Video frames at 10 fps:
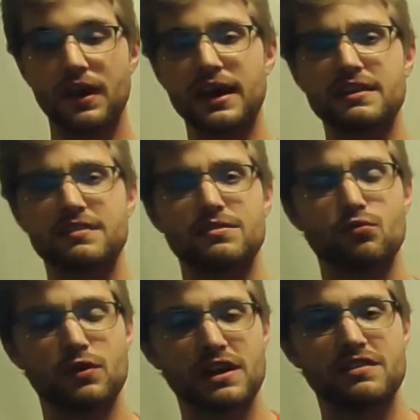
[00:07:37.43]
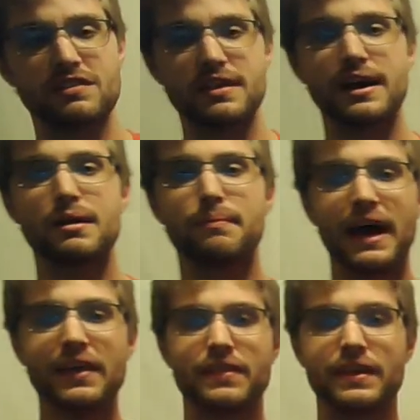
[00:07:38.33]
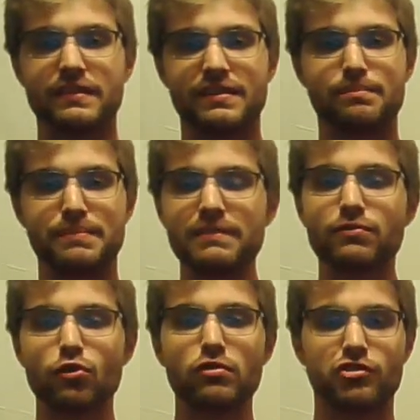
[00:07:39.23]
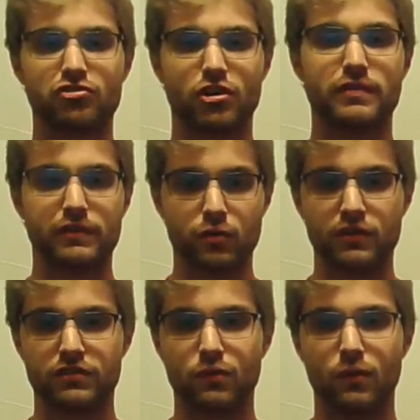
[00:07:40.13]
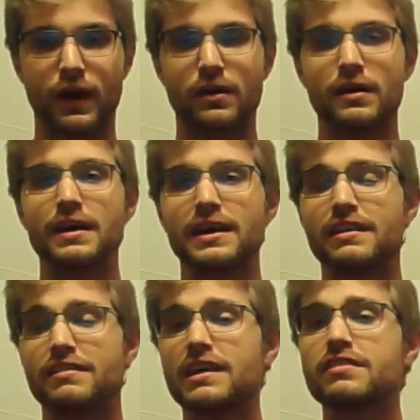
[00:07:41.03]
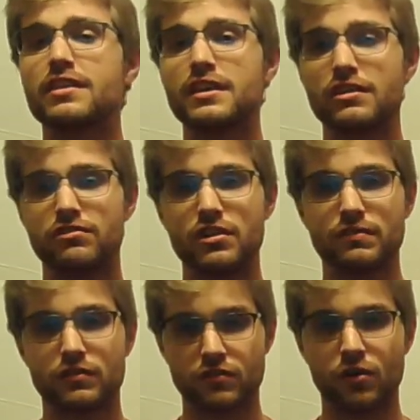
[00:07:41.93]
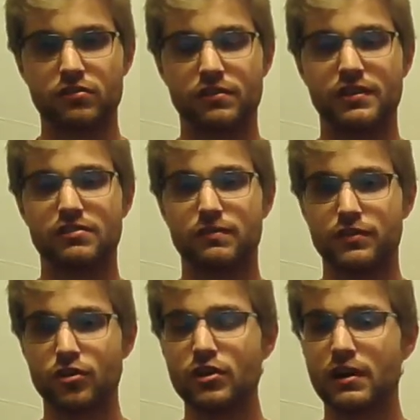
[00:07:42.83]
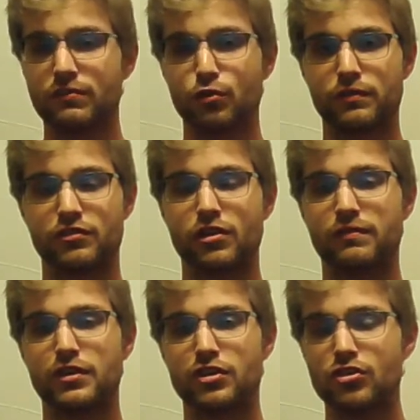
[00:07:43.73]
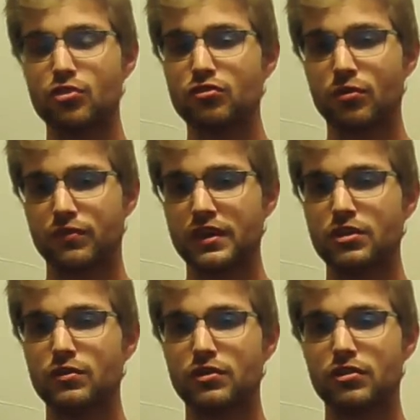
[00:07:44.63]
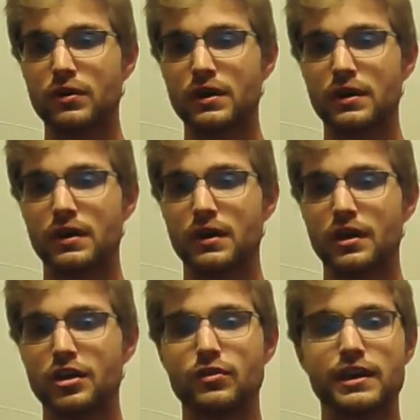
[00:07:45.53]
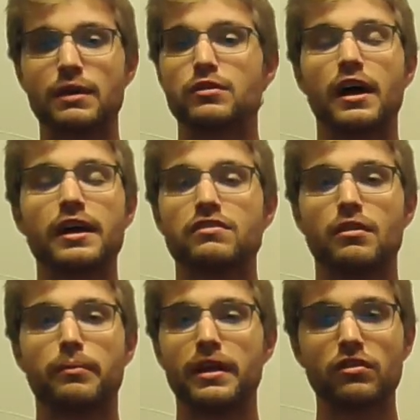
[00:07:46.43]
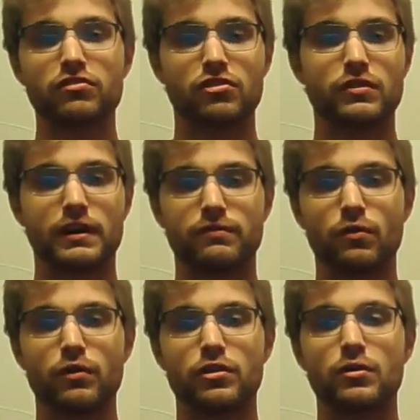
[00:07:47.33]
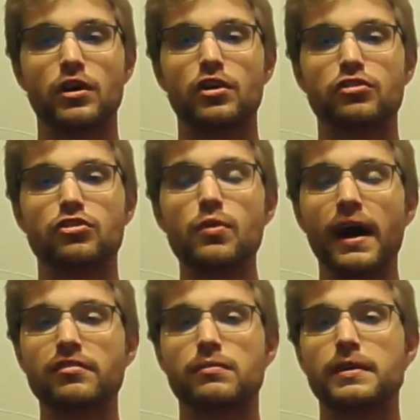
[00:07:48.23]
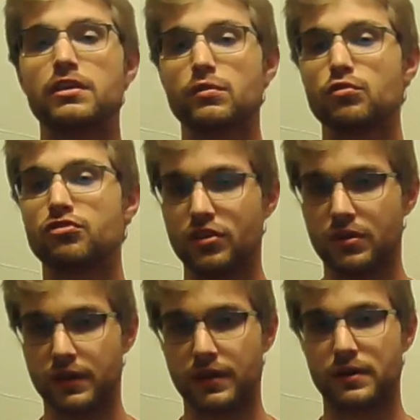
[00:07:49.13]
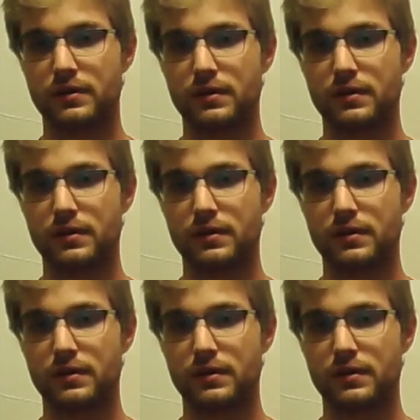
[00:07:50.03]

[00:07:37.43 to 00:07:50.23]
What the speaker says: And realize it's not a bad thing to be full of yourself every once in a while, because that's how you're going to achieve results. Because if you're not full of yourself and you don't think you can do it, you can't rely on somebody else to do that for you. You have to be your own cheerleader.